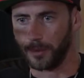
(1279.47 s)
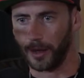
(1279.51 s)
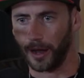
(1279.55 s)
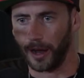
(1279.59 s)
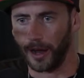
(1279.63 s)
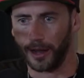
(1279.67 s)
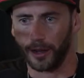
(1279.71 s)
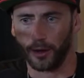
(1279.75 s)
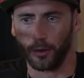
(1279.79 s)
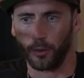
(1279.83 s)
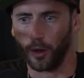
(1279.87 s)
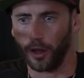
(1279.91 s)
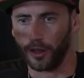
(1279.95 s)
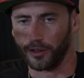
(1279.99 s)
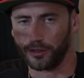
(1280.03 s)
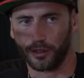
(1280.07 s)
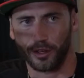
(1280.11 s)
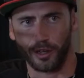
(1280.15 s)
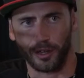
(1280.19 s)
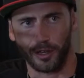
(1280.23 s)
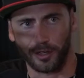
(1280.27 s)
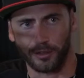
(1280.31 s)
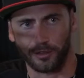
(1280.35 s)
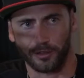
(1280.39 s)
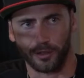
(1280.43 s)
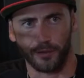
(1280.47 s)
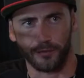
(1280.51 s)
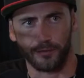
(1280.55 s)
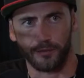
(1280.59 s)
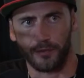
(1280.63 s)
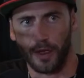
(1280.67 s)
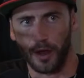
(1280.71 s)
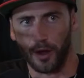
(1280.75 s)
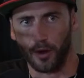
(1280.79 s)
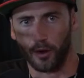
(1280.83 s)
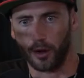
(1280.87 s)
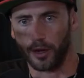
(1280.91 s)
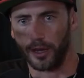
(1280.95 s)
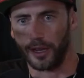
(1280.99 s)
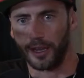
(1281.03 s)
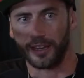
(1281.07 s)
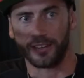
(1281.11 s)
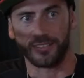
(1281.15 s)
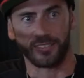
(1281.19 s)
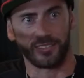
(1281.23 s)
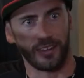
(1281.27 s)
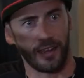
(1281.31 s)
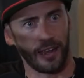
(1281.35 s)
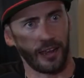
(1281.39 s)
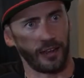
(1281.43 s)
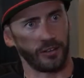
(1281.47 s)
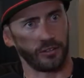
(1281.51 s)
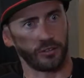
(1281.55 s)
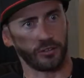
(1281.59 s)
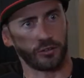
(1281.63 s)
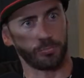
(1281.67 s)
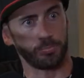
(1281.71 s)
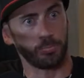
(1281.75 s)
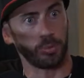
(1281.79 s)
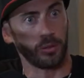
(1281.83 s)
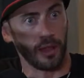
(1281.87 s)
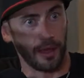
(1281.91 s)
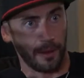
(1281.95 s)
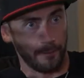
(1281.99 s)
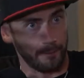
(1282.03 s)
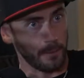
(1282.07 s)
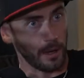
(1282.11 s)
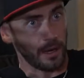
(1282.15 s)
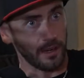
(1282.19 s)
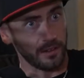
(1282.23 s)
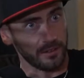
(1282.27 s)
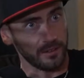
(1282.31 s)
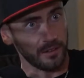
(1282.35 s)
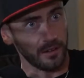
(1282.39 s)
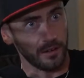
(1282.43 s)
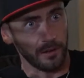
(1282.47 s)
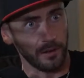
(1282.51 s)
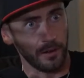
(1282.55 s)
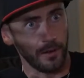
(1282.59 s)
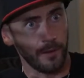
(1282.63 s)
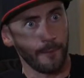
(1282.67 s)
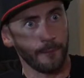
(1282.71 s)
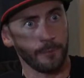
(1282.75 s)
ayahuasca is a very intense plant medicine